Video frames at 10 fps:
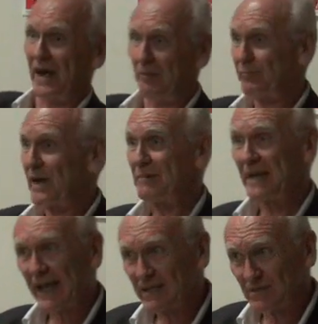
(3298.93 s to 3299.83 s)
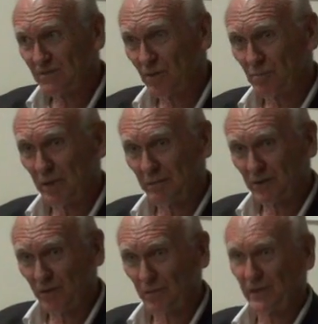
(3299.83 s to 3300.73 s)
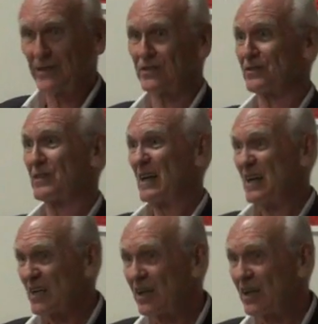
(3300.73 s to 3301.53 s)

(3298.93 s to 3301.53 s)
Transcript: and maybe heads of public corporations